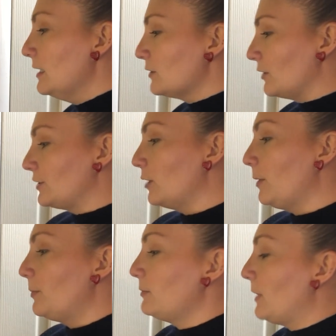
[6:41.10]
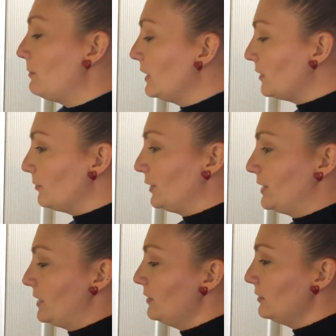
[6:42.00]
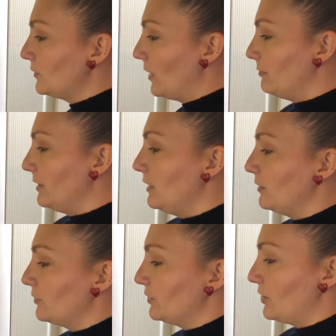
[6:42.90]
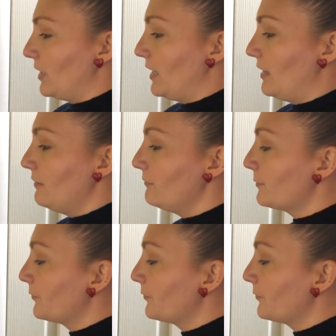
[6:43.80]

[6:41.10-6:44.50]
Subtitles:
So I'll start by putting my big number in here. So how many hundreds should I have?